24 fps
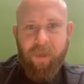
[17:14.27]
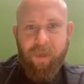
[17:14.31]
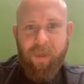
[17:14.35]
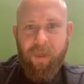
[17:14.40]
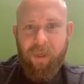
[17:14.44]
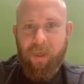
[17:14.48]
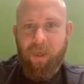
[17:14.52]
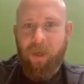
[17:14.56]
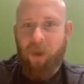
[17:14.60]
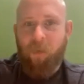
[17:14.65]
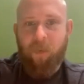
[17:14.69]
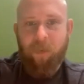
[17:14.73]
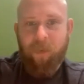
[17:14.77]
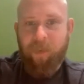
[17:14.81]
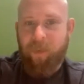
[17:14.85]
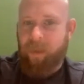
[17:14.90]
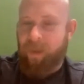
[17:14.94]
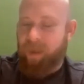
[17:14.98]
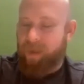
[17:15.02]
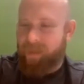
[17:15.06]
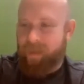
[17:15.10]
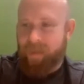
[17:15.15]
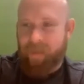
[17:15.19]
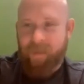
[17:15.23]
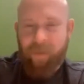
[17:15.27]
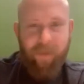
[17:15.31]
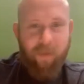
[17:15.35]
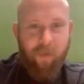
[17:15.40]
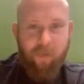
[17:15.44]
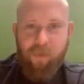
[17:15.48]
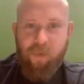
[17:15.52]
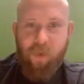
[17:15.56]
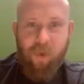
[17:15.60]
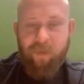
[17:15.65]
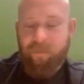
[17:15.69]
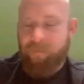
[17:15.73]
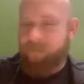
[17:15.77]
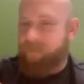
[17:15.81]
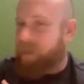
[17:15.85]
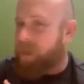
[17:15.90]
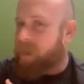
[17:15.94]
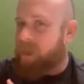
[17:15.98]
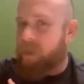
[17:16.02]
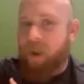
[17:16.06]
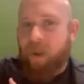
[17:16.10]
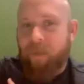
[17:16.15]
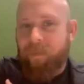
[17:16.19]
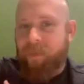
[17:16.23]
you know, and they're trying to
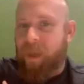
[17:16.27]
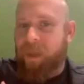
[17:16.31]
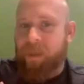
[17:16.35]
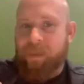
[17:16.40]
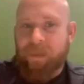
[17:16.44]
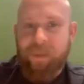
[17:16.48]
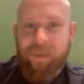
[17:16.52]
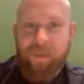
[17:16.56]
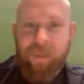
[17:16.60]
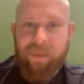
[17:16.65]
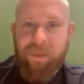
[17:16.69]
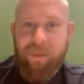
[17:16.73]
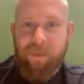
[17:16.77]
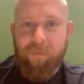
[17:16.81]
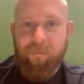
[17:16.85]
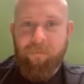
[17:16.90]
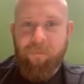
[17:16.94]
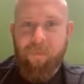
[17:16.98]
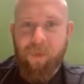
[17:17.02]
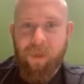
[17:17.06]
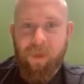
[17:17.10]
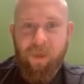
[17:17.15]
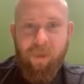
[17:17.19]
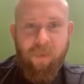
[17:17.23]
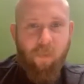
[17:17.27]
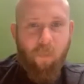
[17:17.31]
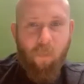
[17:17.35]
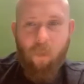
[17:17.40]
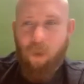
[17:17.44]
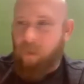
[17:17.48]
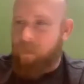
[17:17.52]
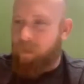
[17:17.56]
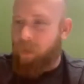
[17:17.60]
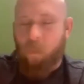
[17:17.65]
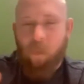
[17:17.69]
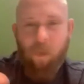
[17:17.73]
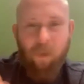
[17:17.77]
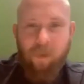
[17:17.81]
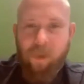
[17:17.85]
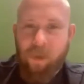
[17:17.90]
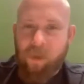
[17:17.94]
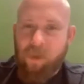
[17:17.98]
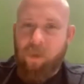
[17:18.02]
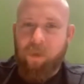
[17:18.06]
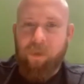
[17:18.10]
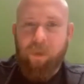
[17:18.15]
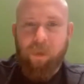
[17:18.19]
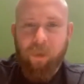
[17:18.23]
figure out that system while they're
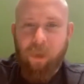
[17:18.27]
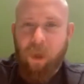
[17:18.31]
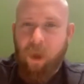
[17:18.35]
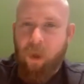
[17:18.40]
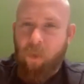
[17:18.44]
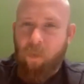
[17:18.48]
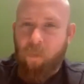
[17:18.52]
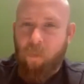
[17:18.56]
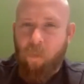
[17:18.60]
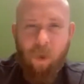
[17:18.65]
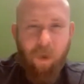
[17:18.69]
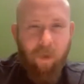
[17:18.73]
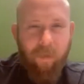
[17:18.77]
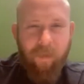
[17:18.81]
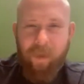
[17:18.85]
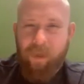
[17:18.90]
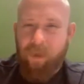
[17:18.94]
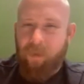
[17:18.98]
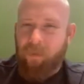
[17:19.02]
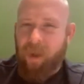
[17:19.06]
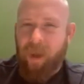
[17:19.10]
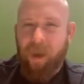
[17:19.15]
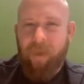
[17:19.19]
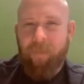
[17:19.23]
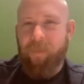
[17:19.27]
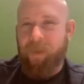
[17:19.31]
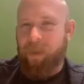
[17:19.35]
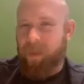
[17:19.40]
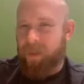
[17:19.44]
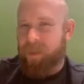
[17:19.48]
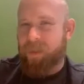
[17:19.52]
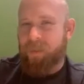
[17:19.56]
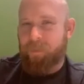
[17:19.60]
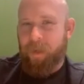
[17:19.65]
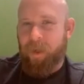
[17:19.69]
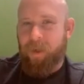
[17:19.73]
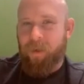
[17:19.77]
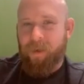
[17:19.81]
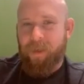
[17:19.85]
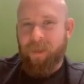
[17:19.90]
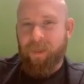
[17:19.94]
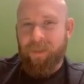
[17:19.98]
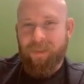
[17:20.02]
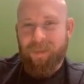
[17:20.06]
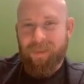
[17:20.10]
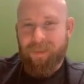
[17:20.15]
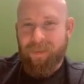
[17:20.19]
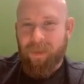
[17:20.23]
working on your loan, while they don't have the
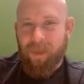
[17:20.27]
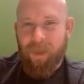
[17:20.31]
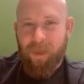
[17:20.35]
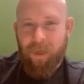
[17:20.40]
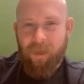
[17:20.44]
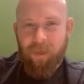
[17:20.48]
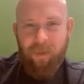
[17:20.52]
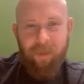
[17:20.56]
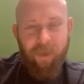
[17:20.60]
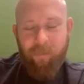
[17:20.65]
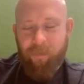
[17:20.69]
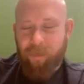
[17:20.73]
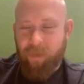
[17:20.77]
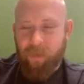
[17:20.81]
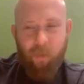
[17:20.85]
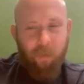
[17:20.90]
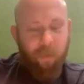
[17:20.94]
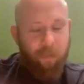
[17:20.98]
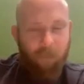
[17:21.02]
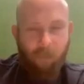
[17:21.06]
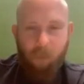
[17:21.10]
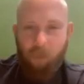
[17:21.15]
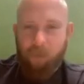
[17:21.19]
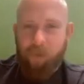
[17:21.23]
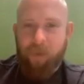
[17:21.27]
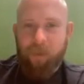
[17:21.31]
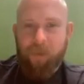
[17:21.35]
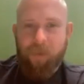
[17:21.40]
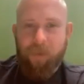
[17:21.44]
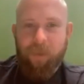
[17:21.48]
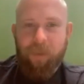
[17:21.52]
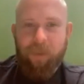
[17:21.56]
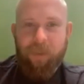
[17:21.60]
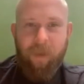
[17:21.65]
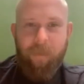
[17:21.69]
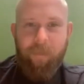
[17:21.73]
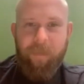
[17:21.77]
experience even doing mortgages.